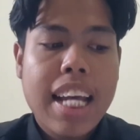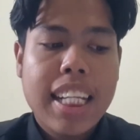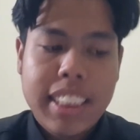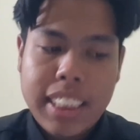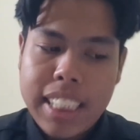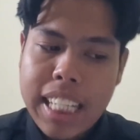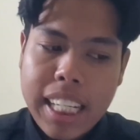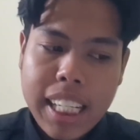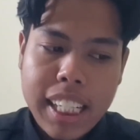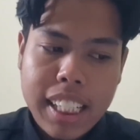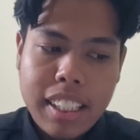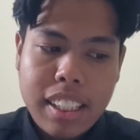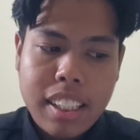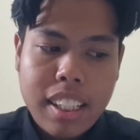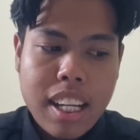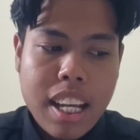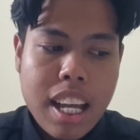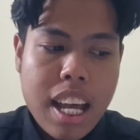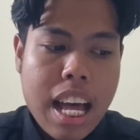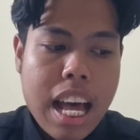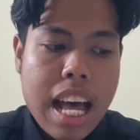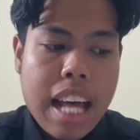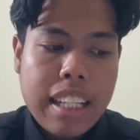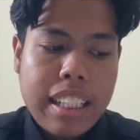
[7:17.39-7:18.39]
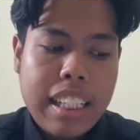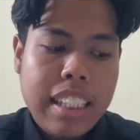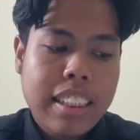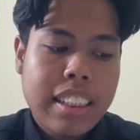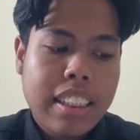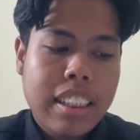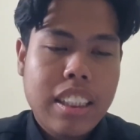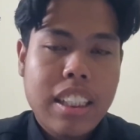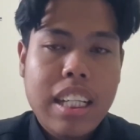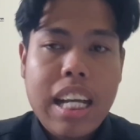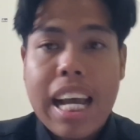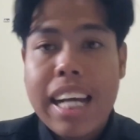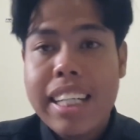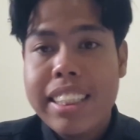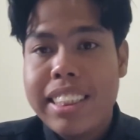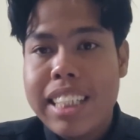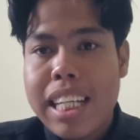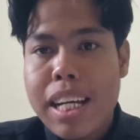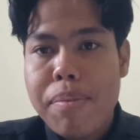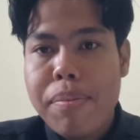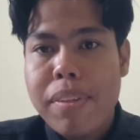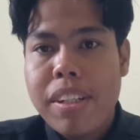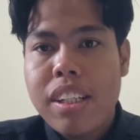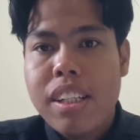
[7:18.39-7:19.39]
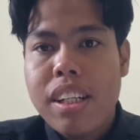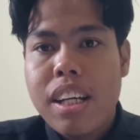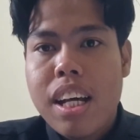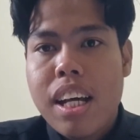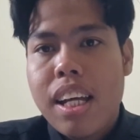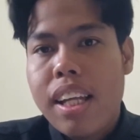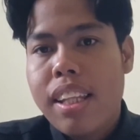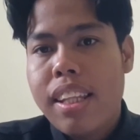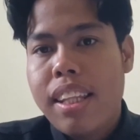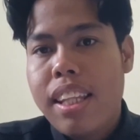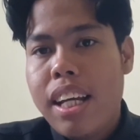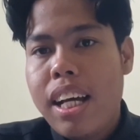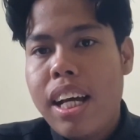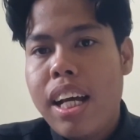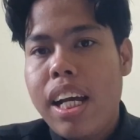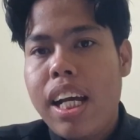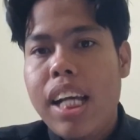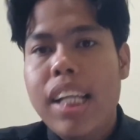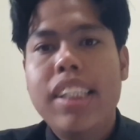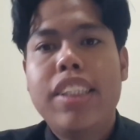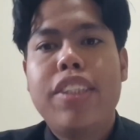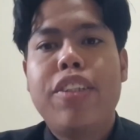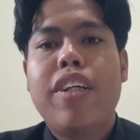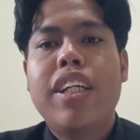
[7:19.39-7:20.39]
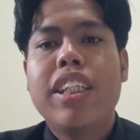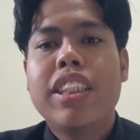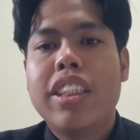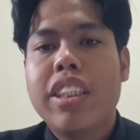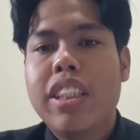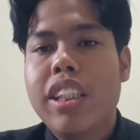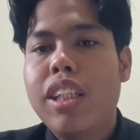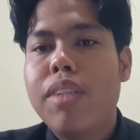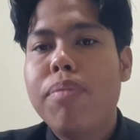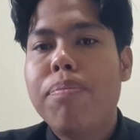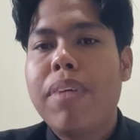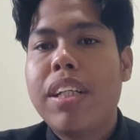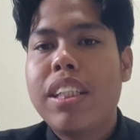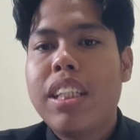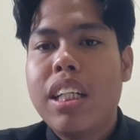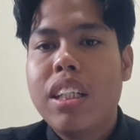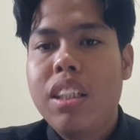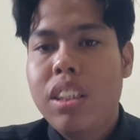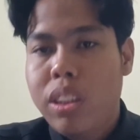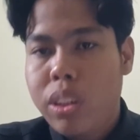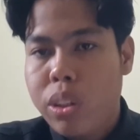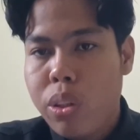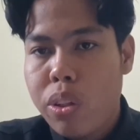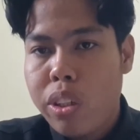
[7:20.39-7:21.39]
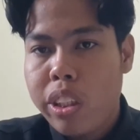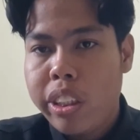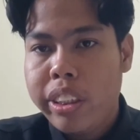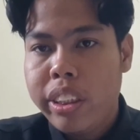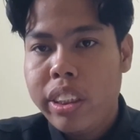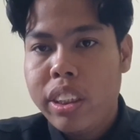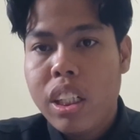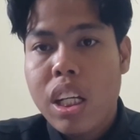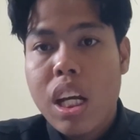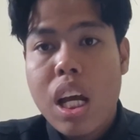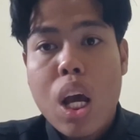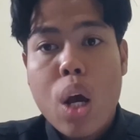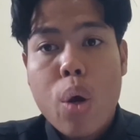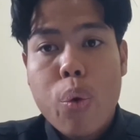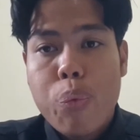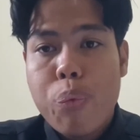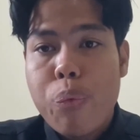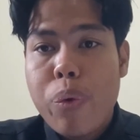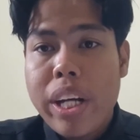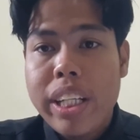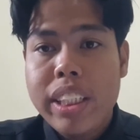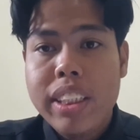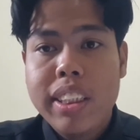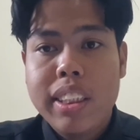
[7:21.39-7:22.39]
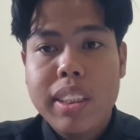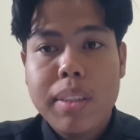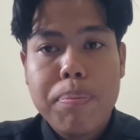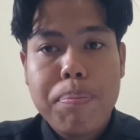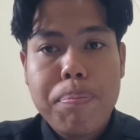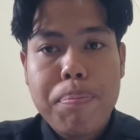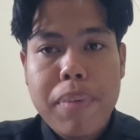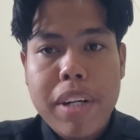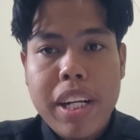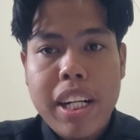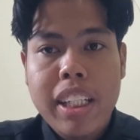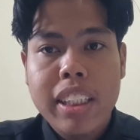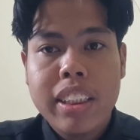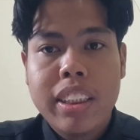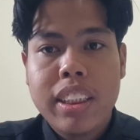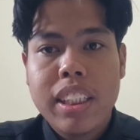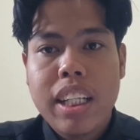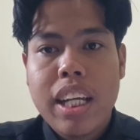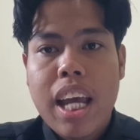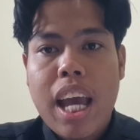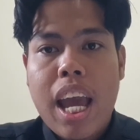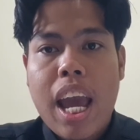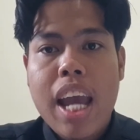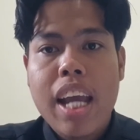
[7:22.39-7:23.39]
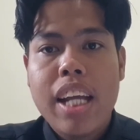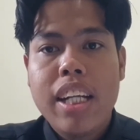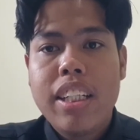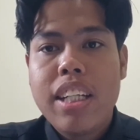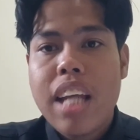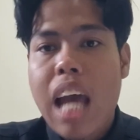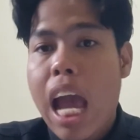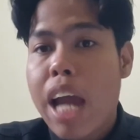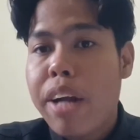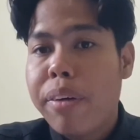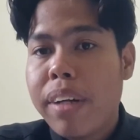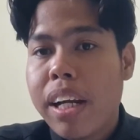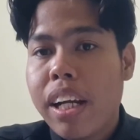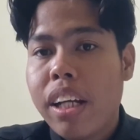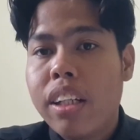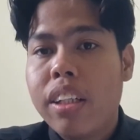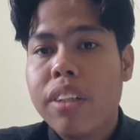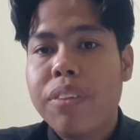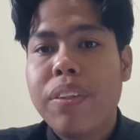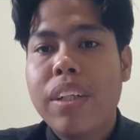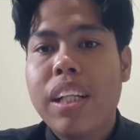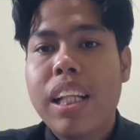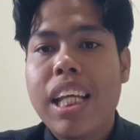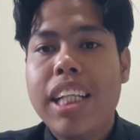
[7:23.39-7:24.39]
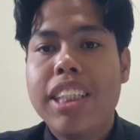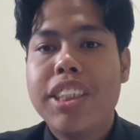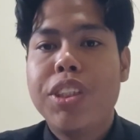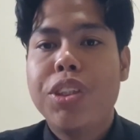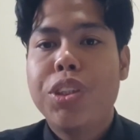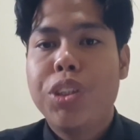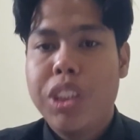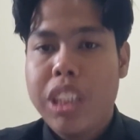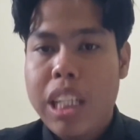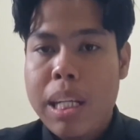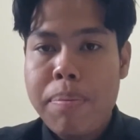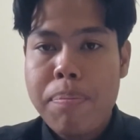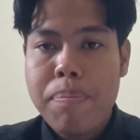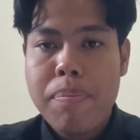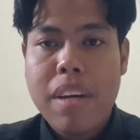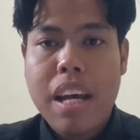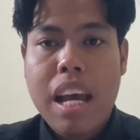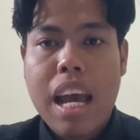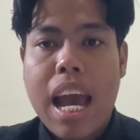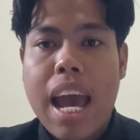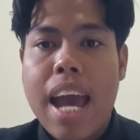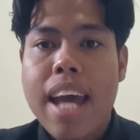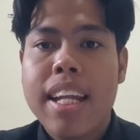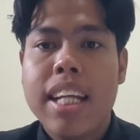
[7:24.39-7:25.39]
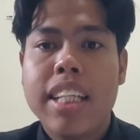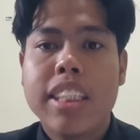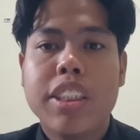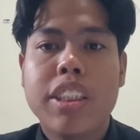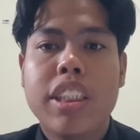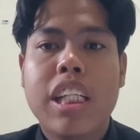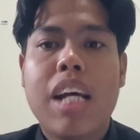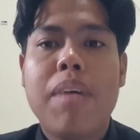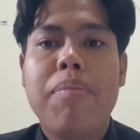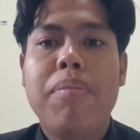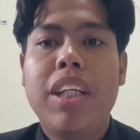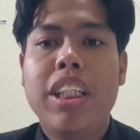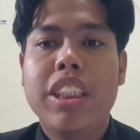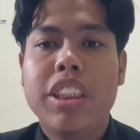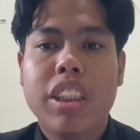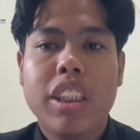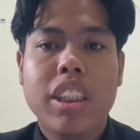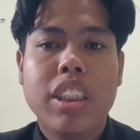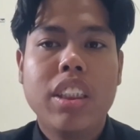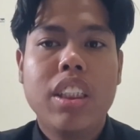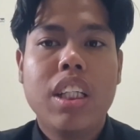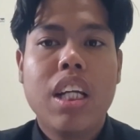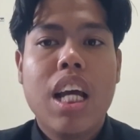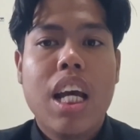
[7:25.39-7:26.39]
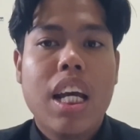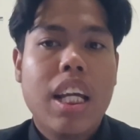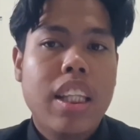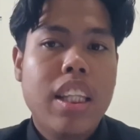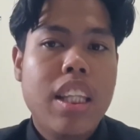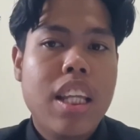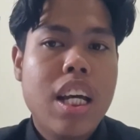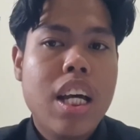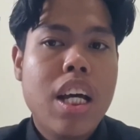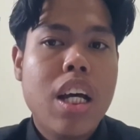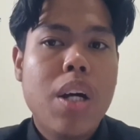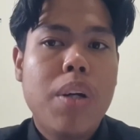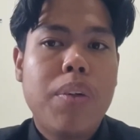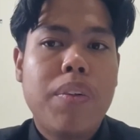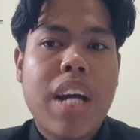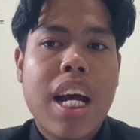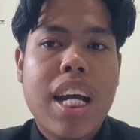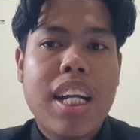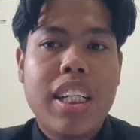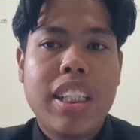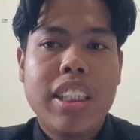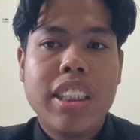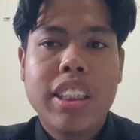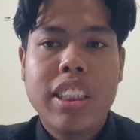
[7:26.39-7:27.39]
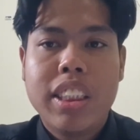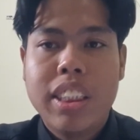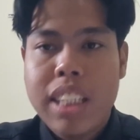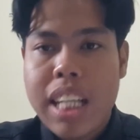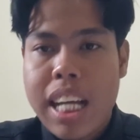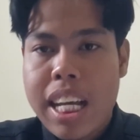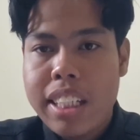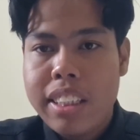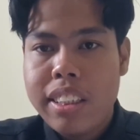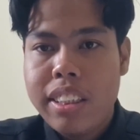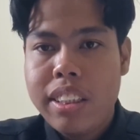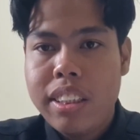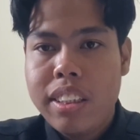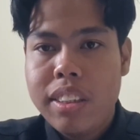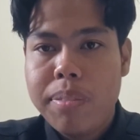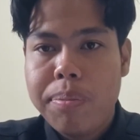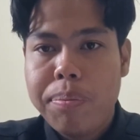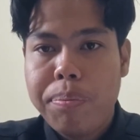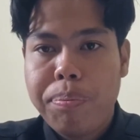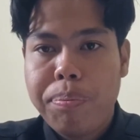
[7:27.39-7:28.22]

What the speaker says: Second, let's examine the instructional meta-discourse, which builds a direct relationship and establishes the rather stance.